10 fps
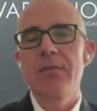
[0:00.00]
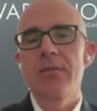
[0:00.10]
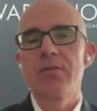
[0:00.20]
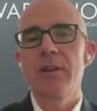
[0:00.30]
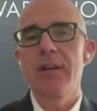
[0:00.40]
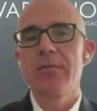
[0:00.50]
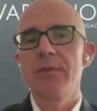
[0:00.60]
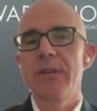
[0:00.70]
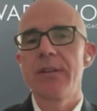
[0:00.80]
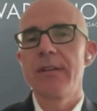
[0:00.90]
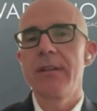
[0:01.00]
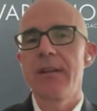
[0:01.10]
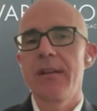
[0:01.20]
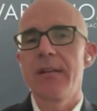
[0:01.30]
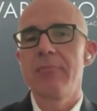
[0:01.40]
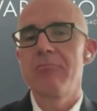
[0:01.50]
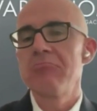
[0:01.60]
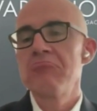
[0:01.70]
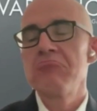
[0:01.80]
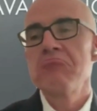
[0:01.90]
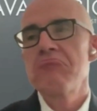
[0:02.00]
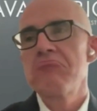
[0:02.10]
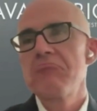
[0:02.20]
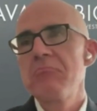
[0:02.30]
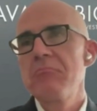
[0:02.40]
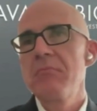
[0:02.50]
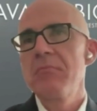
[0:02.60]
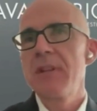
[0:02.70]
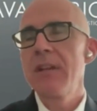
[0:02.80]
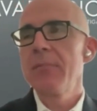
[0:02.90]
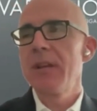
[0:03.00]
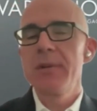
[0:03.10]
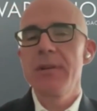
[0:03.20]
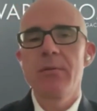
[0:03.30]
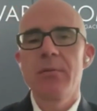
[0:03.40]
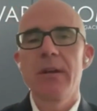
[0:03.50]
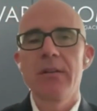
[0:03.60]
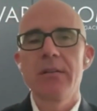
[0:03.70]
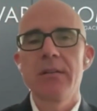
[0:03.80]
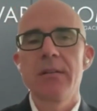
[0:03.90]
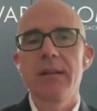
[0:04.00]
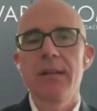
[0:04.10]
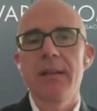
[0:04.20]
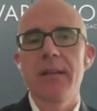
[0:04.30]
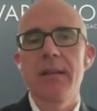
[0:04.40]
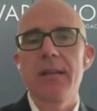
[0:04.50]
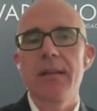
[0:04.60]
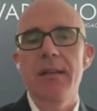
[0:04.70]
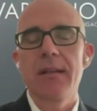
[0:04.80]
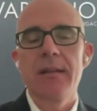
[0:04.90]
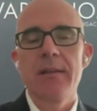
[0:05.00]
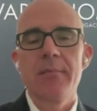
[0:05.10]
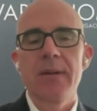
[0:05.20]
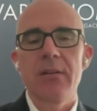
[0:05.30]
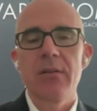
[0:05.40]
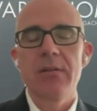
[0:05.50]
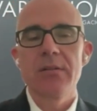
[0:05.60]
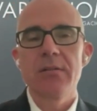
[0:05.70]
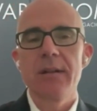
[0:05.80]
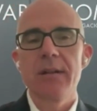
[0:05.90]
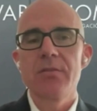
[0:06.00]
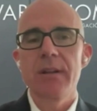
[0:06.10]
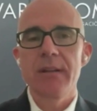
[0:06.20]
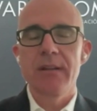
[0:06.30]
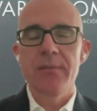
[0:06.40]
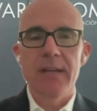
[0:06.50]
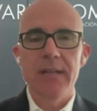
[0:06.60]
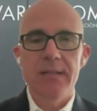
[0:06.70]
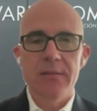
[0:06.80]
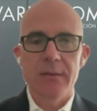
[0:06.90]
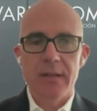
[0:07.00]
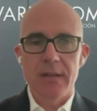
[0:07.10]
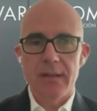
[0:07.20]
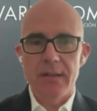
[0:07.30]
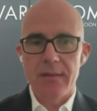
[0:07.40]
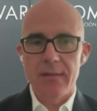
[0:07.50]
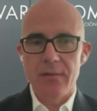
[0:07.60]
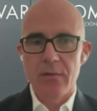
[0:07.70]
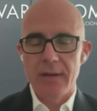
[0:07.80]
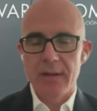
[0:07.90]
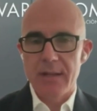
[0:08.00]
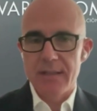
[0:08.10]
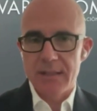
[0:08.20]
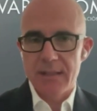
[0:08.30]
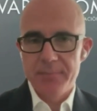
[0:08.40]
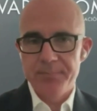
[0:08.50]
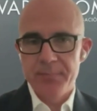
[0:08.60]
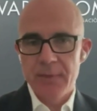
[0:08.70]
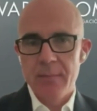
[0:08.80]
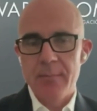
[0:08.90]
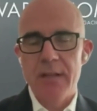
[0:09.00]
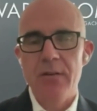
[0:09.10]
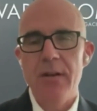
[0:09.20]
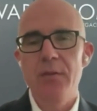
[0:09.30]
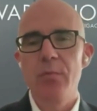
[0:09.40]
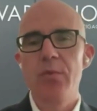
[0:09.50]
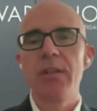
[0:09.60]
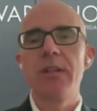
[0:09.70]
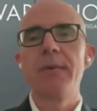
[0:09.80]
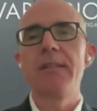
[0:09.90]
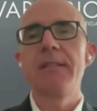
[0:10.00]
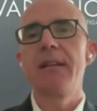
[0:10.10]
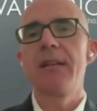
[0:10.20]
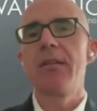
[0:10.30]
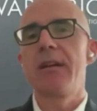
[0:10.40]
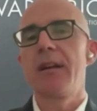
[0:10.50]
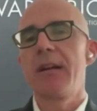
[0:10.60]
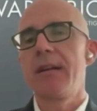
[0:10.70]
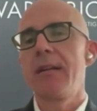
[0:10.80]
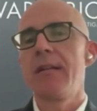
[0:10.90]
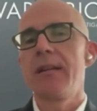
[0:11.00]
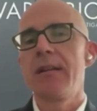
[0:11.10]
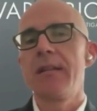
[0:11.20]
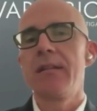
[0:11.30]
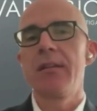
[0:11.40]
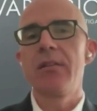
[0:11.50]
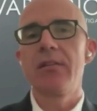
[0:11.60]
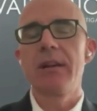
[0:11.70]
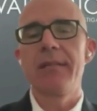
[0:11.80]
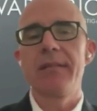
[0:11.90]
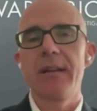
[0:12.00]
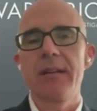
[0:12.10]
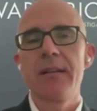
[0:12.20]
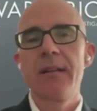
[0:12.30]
some trials with, yeah, maybe, why not? But also I try the device for ESD, but you have to put the device in your hand, in your left hand,